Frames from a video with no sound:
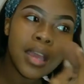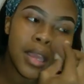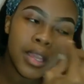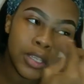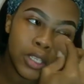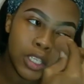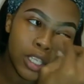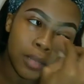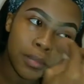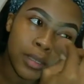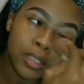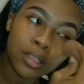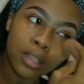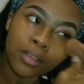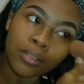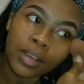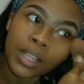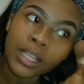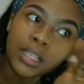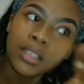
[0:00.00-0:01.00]
Shame it's
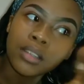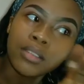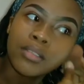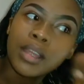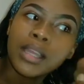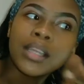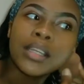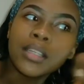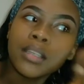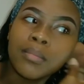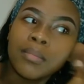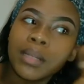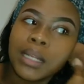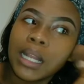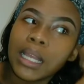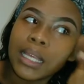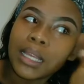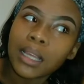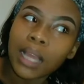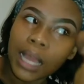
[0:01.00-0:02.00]
not raggedy, but
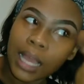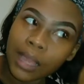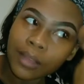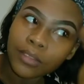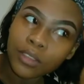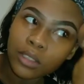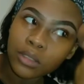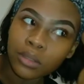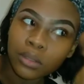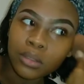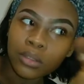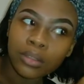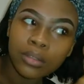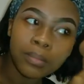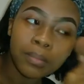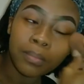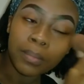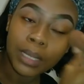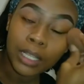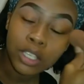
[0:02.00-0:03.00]
like I have to
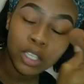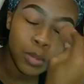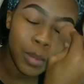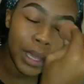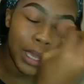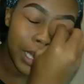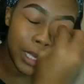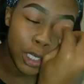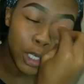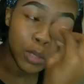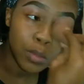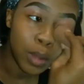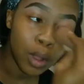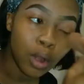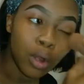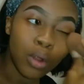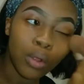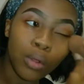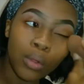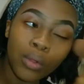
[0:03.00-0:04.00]
bleach my hair
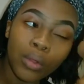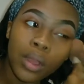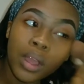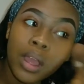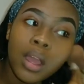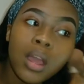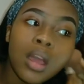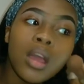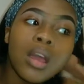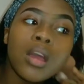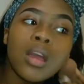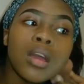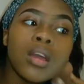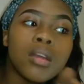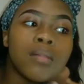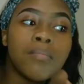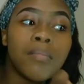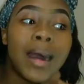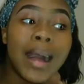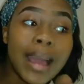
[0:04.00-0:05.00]
tomorrow,
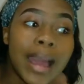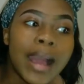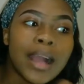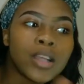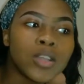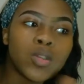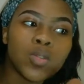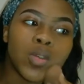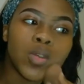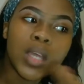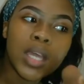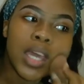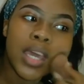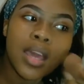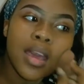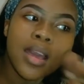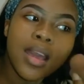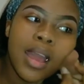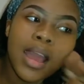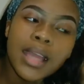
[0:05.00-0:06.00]
my actual hair,
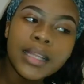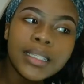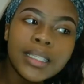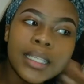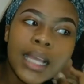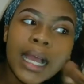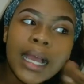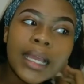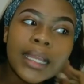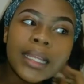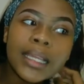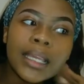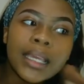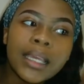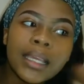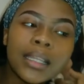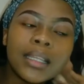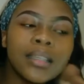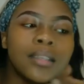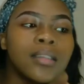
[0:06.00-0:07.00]
and dye it
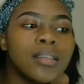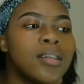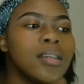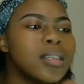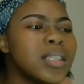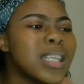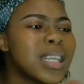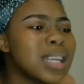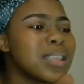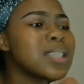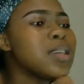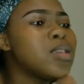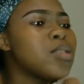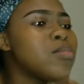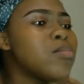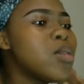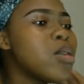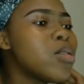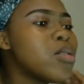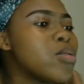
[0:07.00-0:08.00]
again. Yeah, did I say
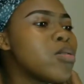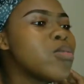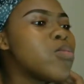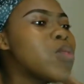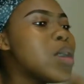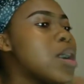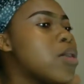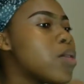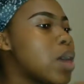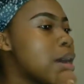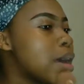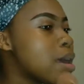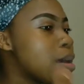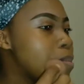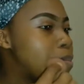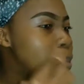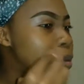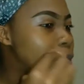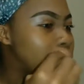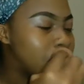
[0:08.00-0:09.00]
tomorrow? Wow, I am
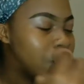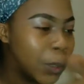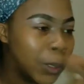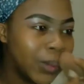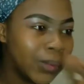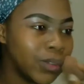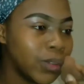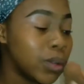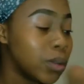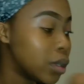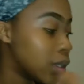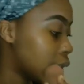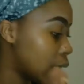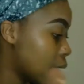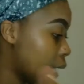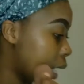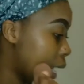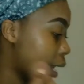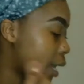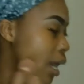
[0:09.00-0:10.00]
being very forward.
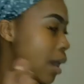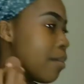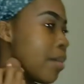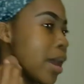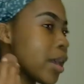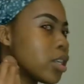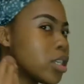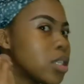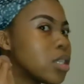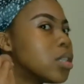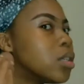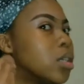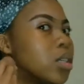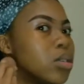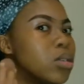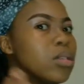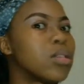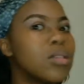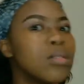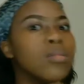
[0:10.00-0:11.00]
Like I'm actually gonna
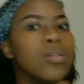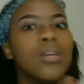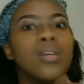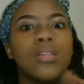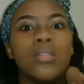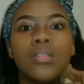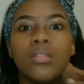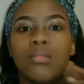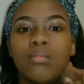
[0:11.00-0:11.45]
do this tomorrow.